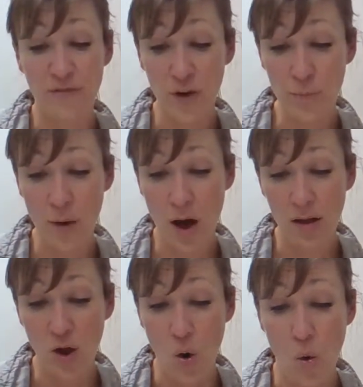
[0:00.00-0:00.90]

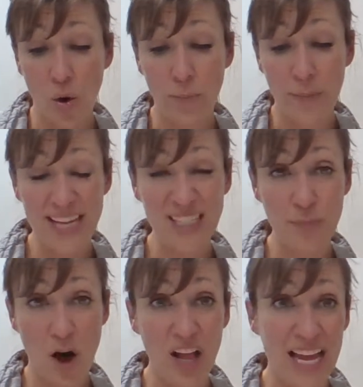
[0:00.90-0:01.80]
football or
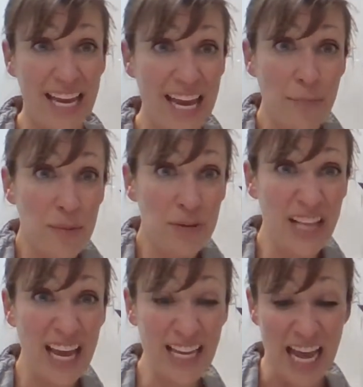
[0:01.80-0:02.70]
baseball can be
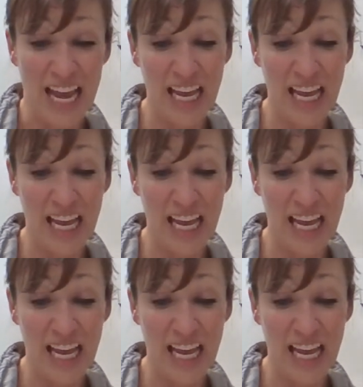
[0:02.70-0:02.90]
played